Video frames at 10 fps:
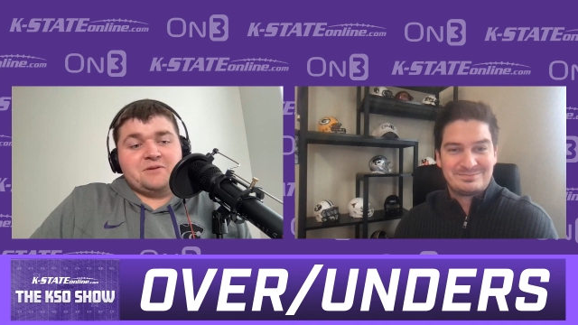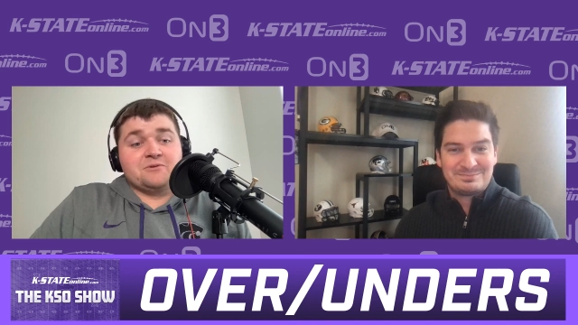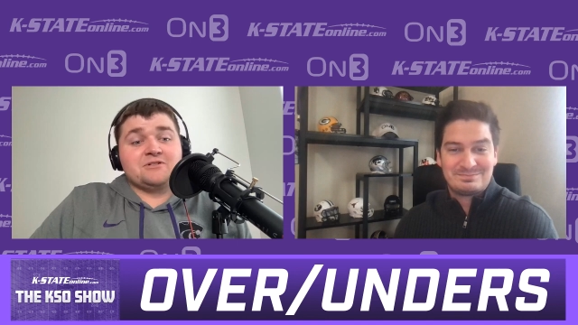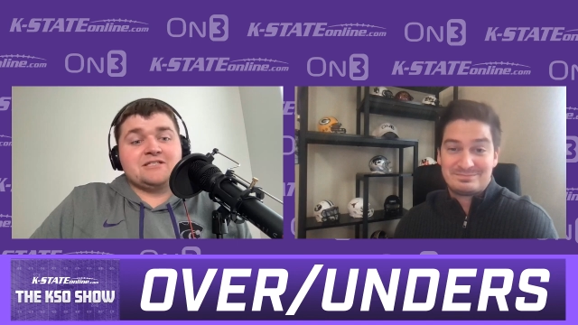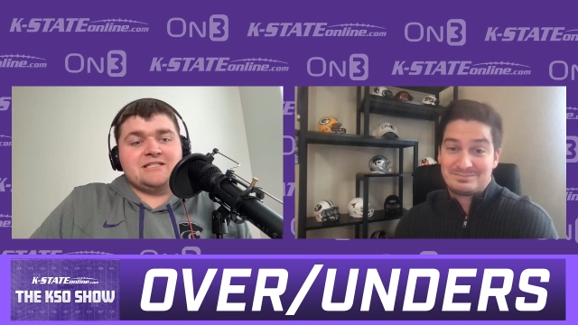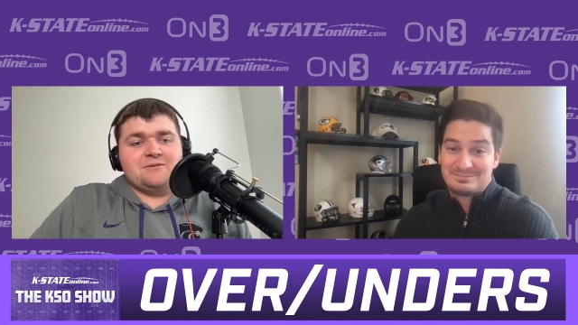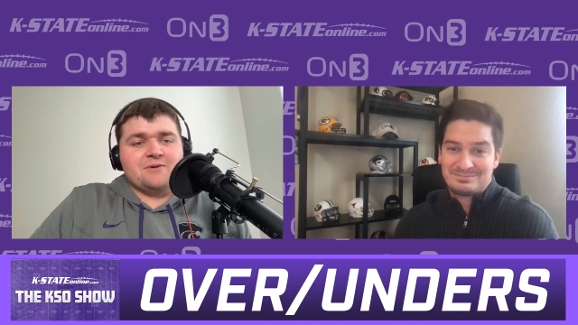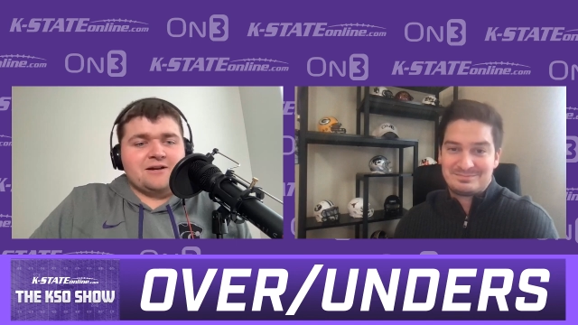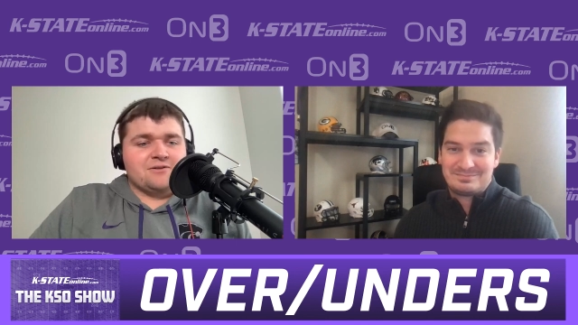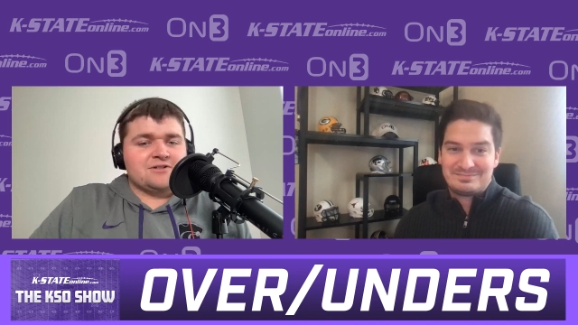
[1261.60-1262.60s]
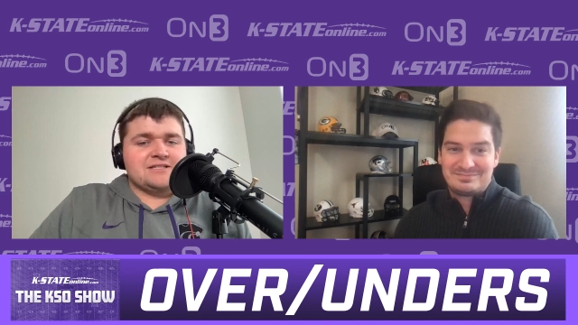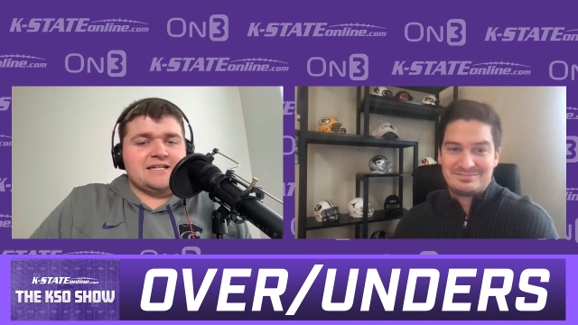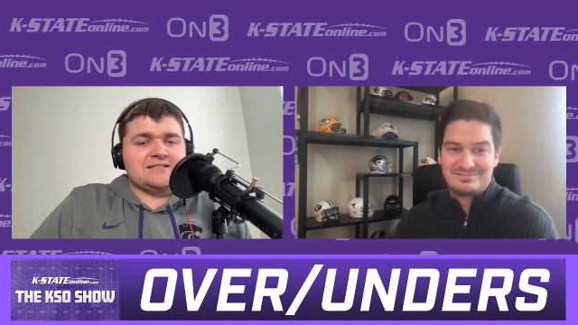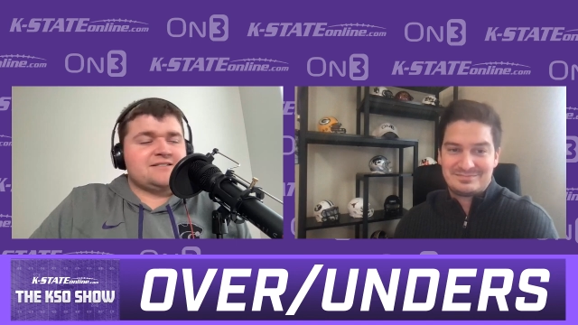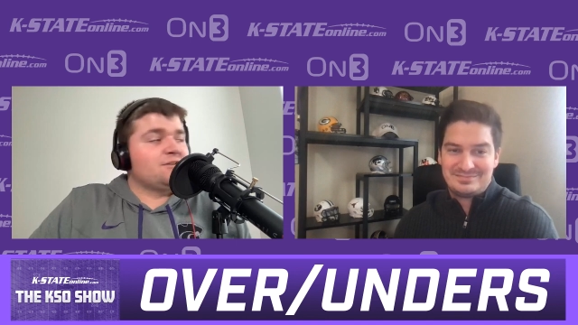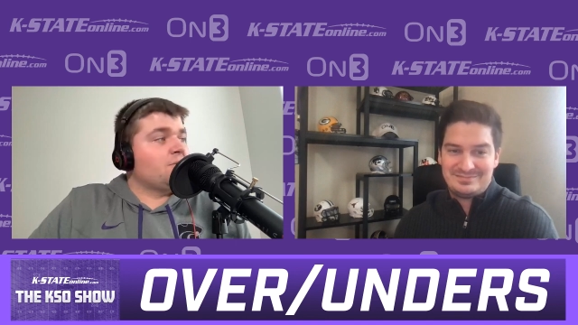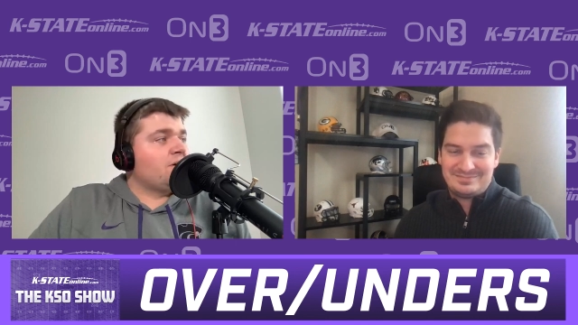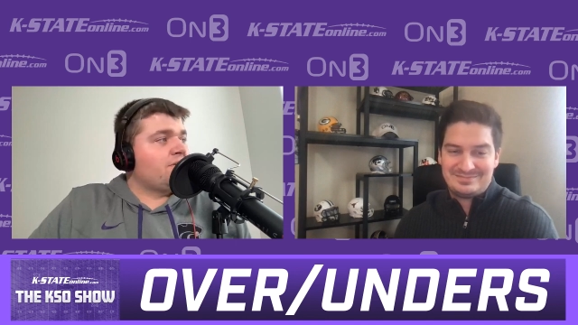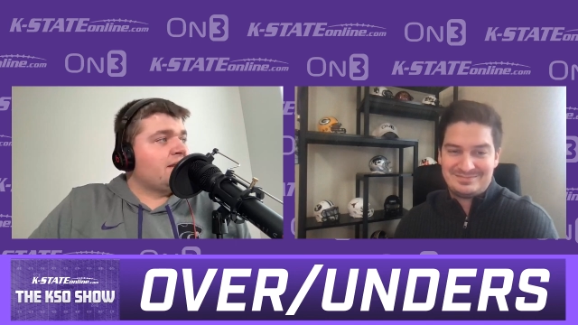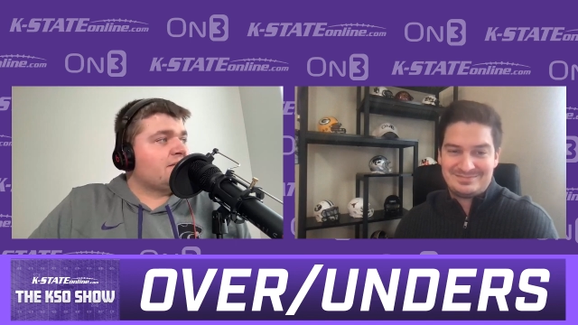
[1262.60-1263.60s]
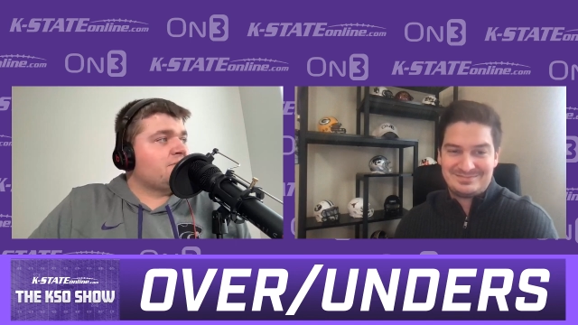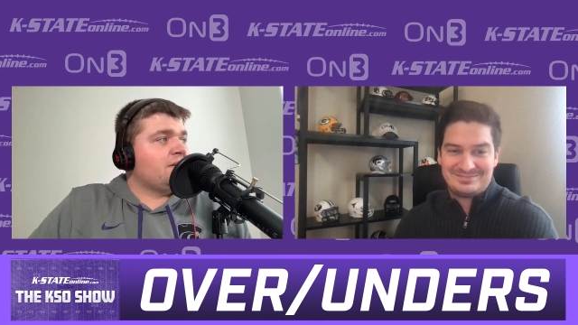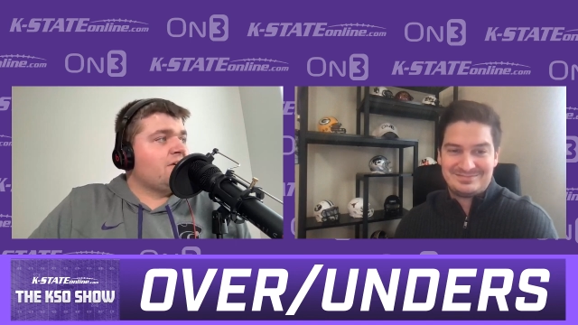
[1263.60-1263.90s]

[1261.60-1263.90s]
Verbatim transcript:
Speaker 1: we'll just see what it looks like in Stillwater next week.